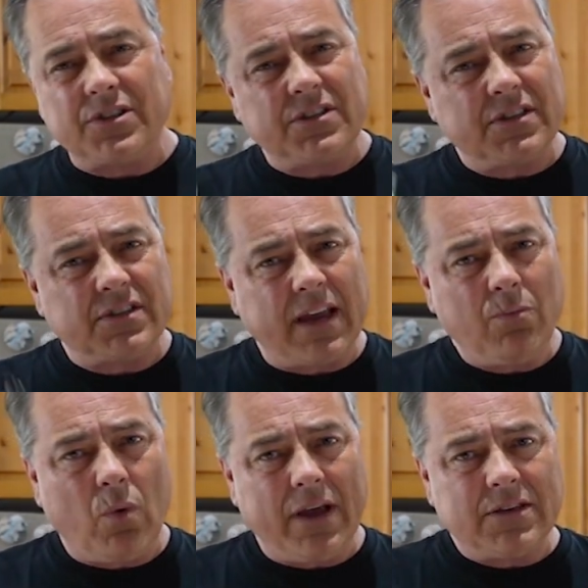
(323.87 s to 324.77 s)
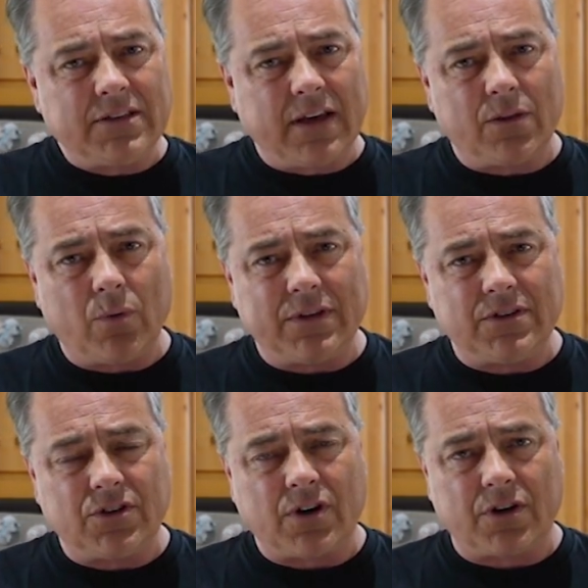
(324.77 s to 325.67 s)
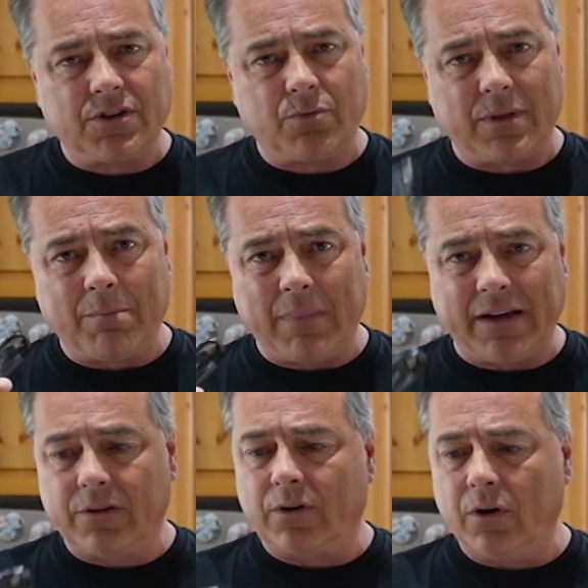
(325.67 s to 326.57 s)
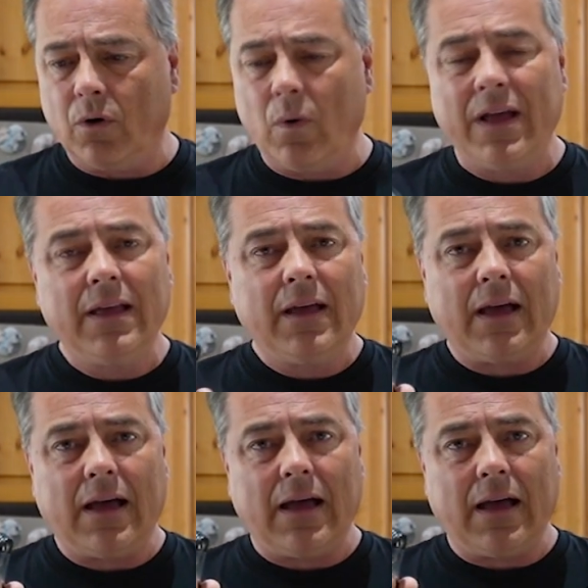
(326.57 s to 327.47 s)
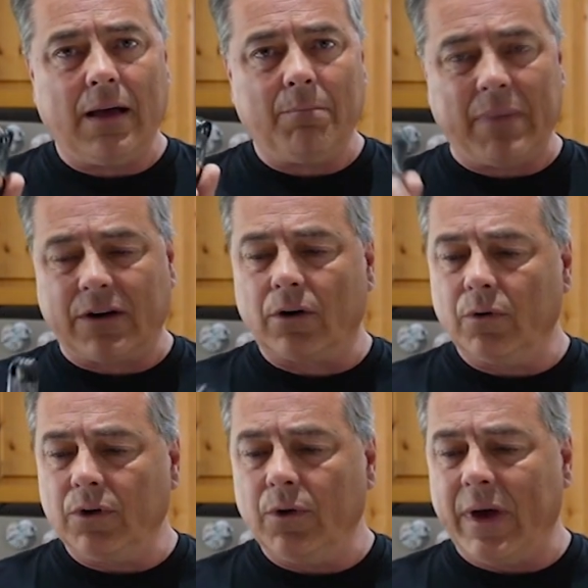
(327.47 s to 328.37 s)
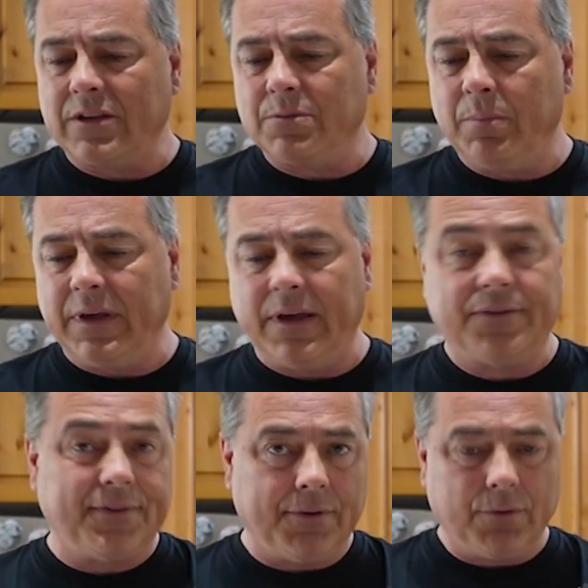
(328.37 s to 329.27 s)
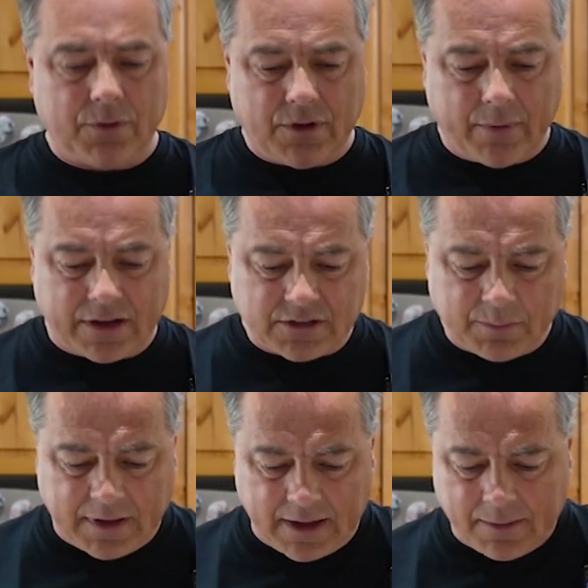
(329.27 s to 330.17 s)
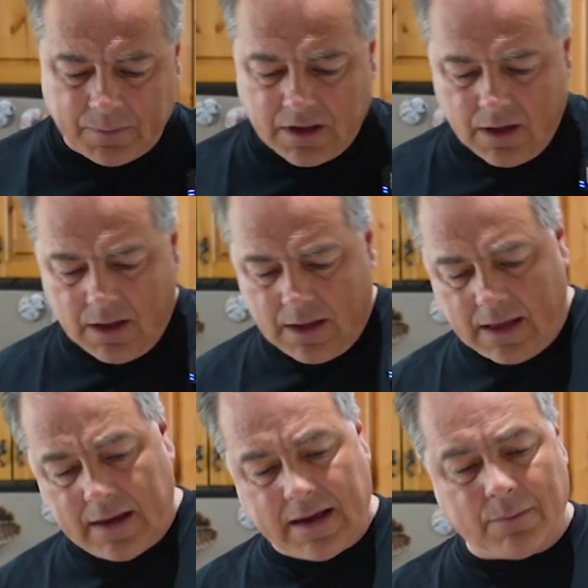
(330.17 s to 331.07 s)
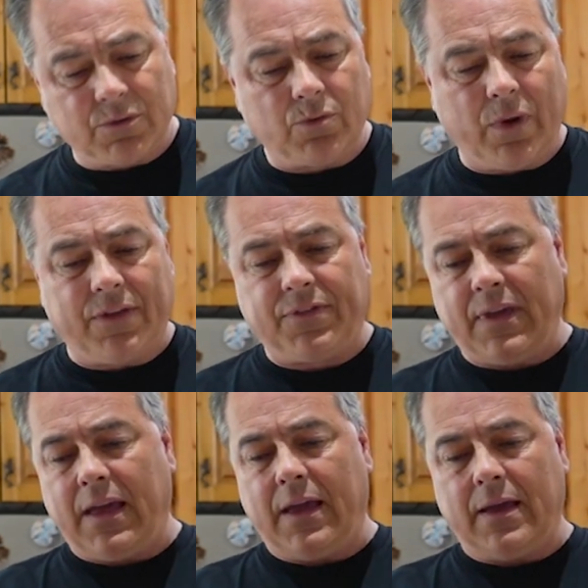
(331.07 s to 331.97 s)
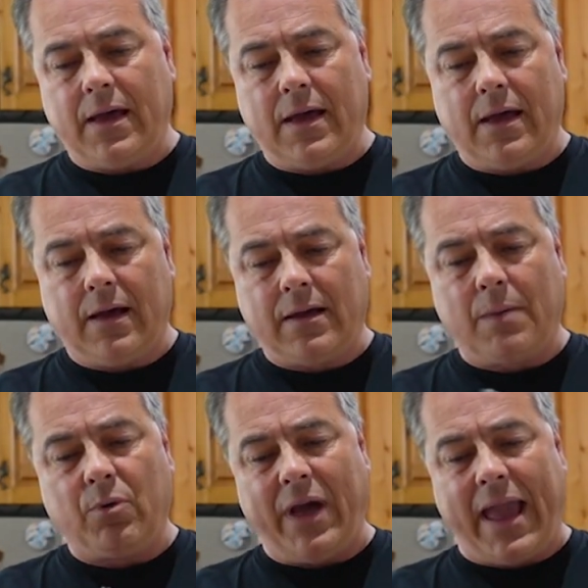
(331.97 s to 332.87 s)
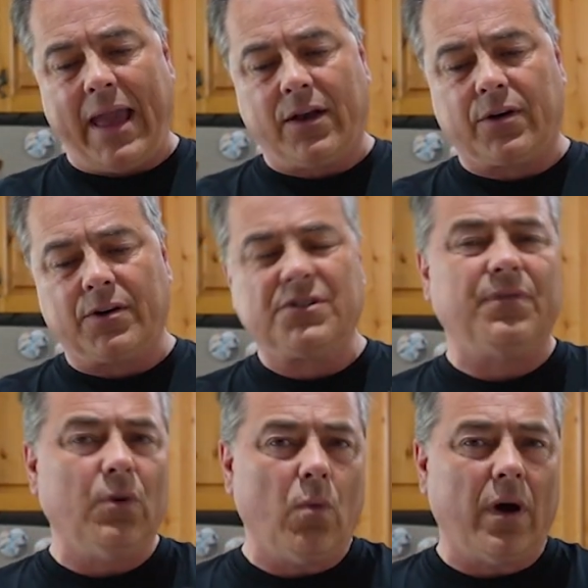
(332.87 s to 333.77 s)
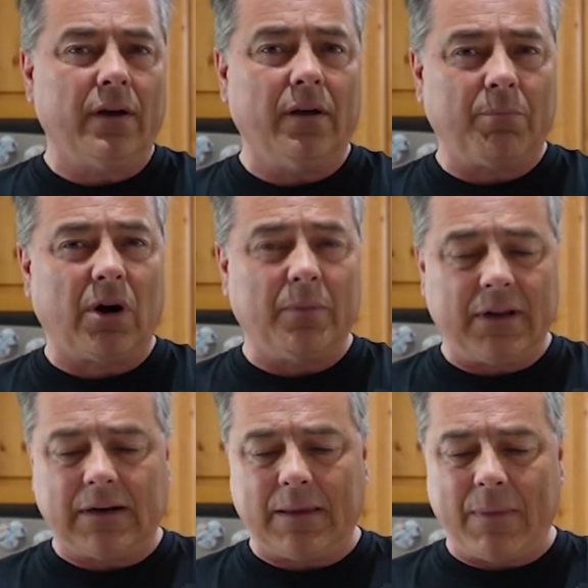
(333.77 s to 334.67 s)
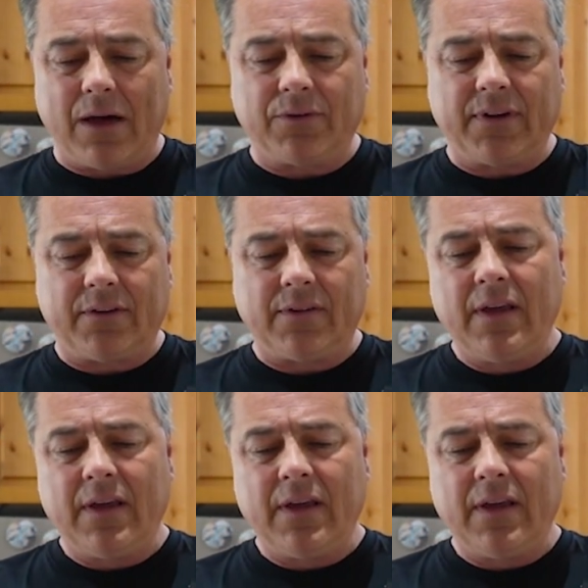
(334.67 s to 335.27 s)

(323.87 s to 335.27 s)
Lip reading: It's the same way as the other ones. It charges with a micro USB to USB. Comes with a couple anchors if you want to permanently mount it.